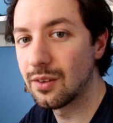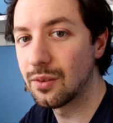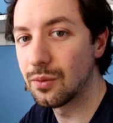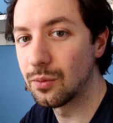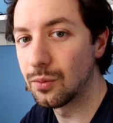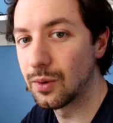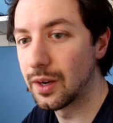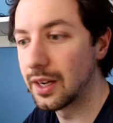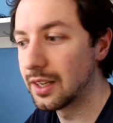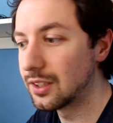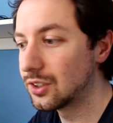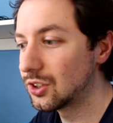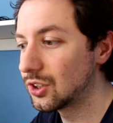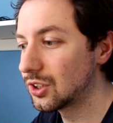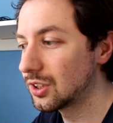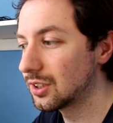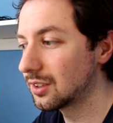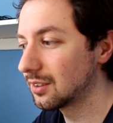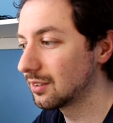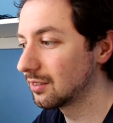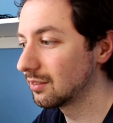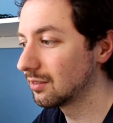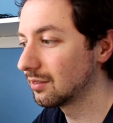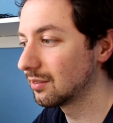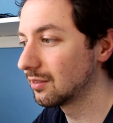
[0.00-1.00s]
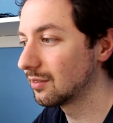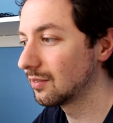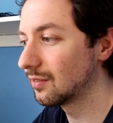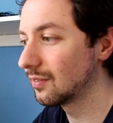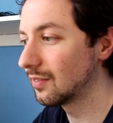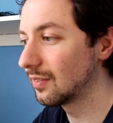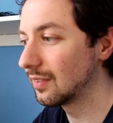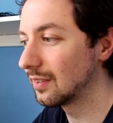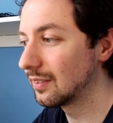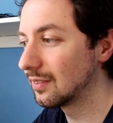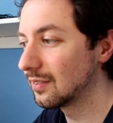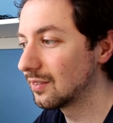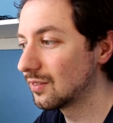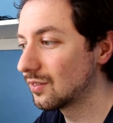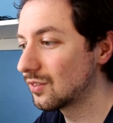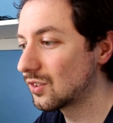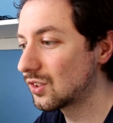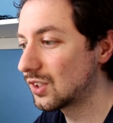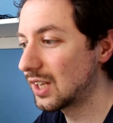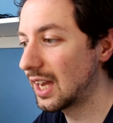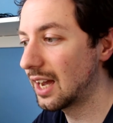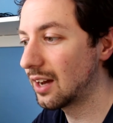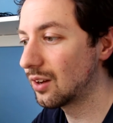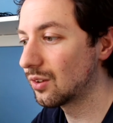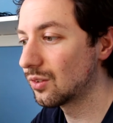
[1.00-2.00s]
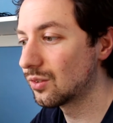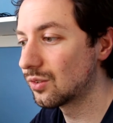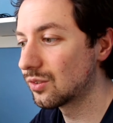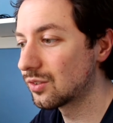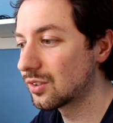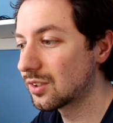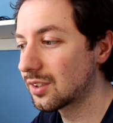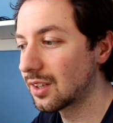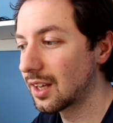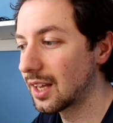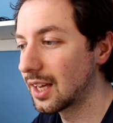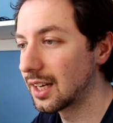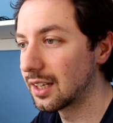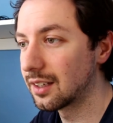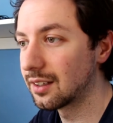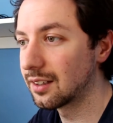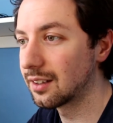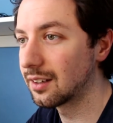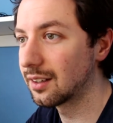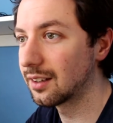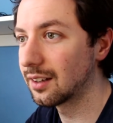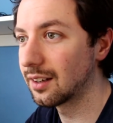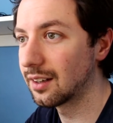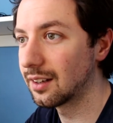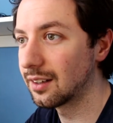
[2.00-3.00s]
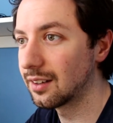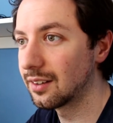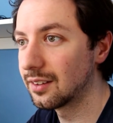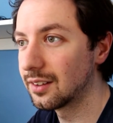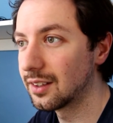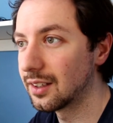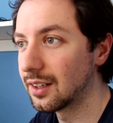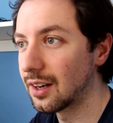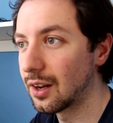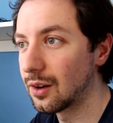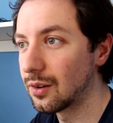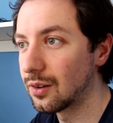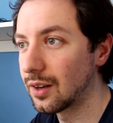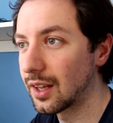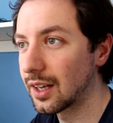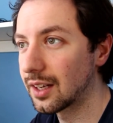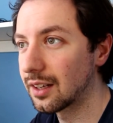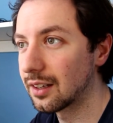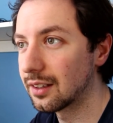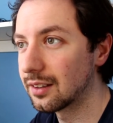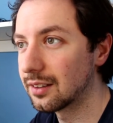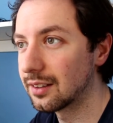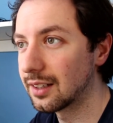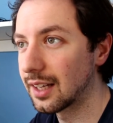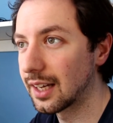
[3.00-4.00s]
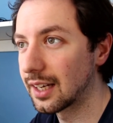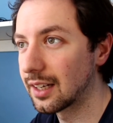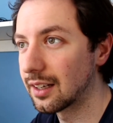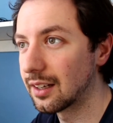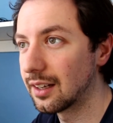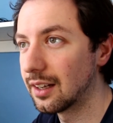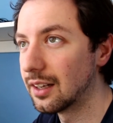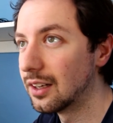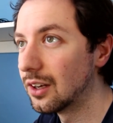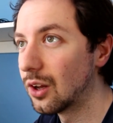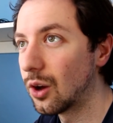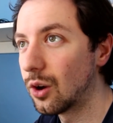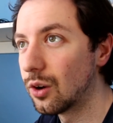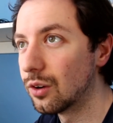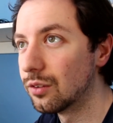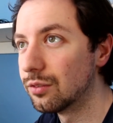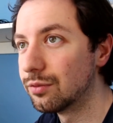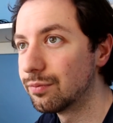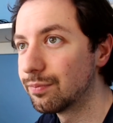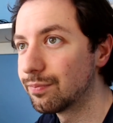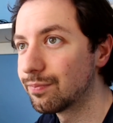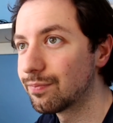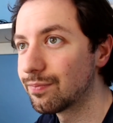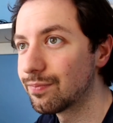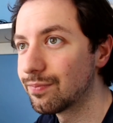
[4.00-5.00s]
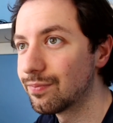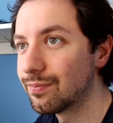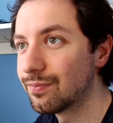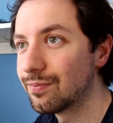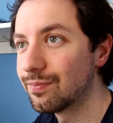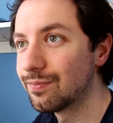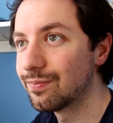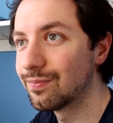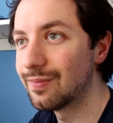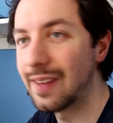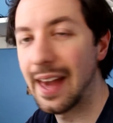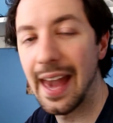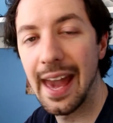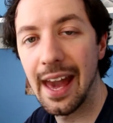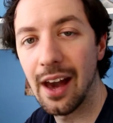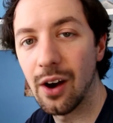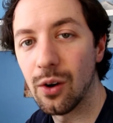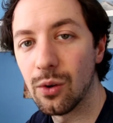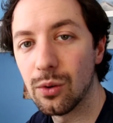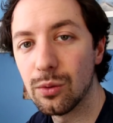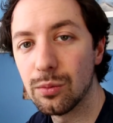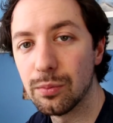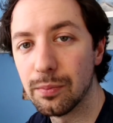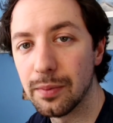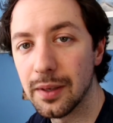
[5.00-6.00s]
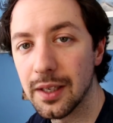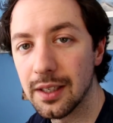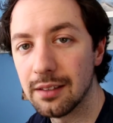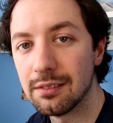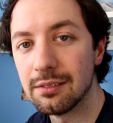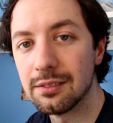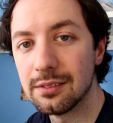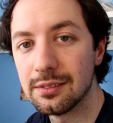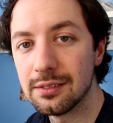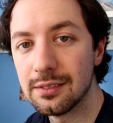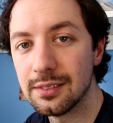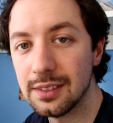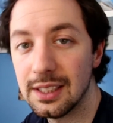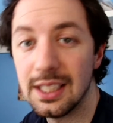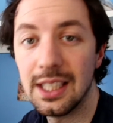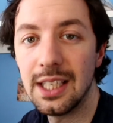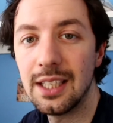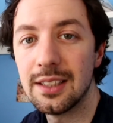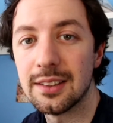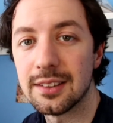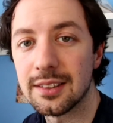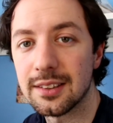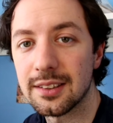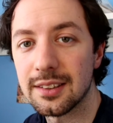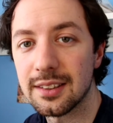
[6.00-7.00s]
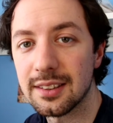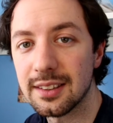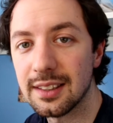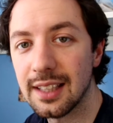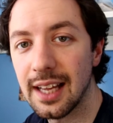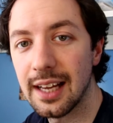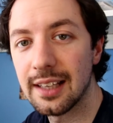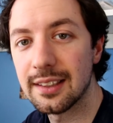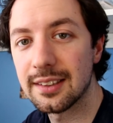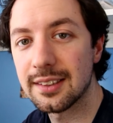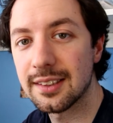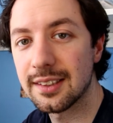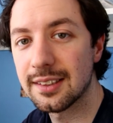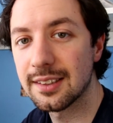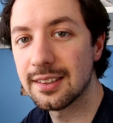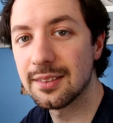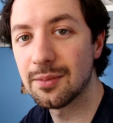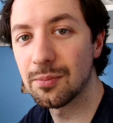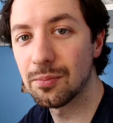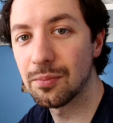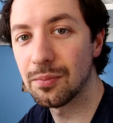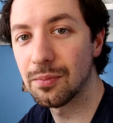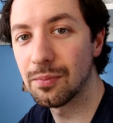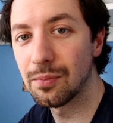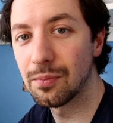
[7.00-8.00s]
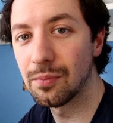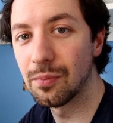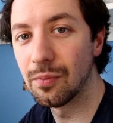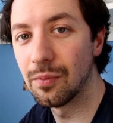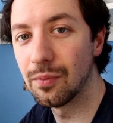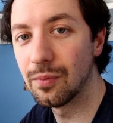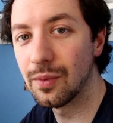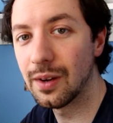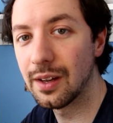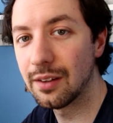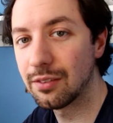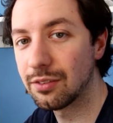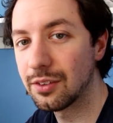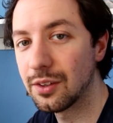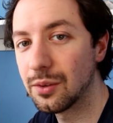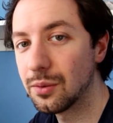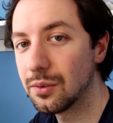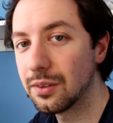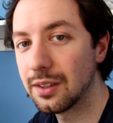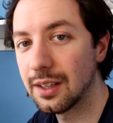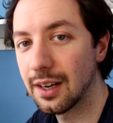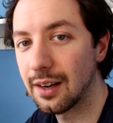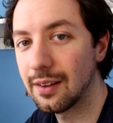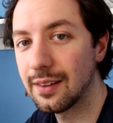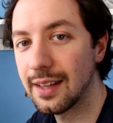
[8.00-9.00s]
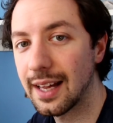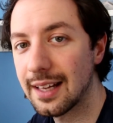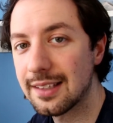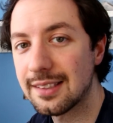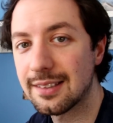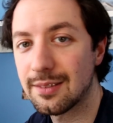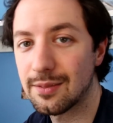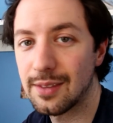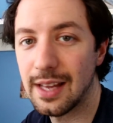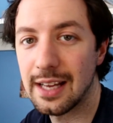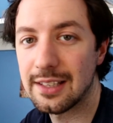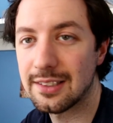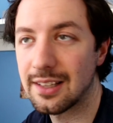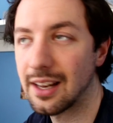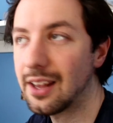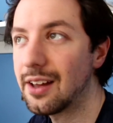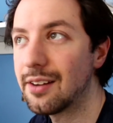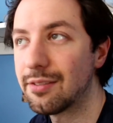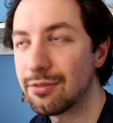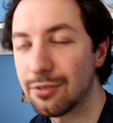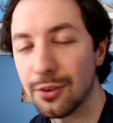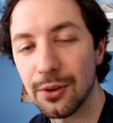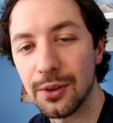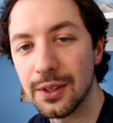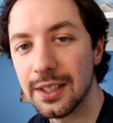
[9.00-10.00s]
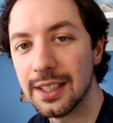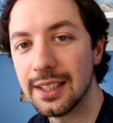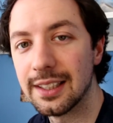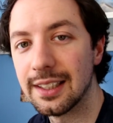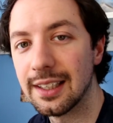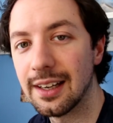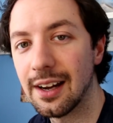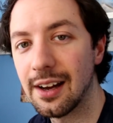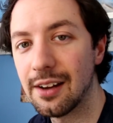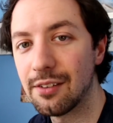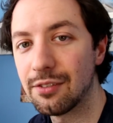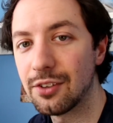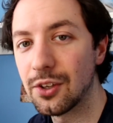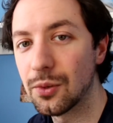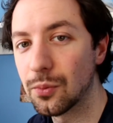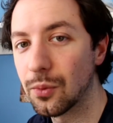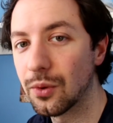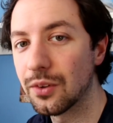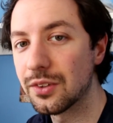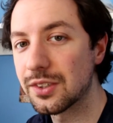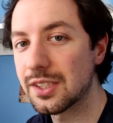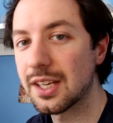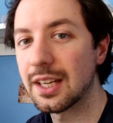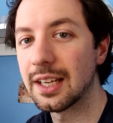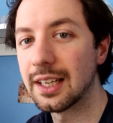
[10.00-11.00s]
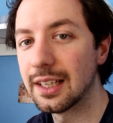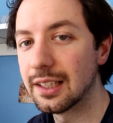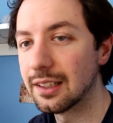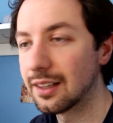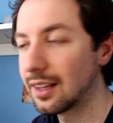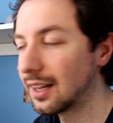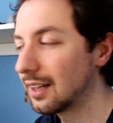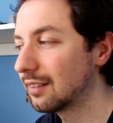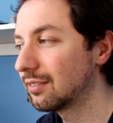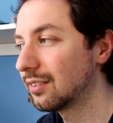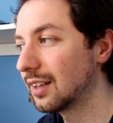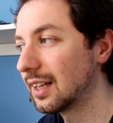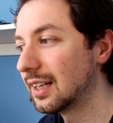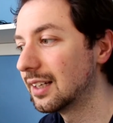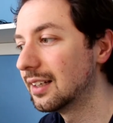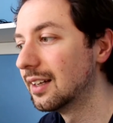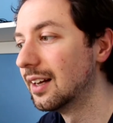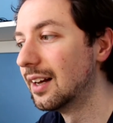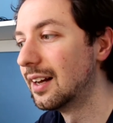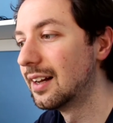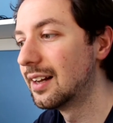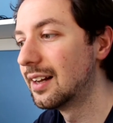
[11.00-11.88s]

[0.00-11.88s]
which sounds like, you know, like a lot of hell, but it is. That's if you know that's life for you. You know, if you want something in life, then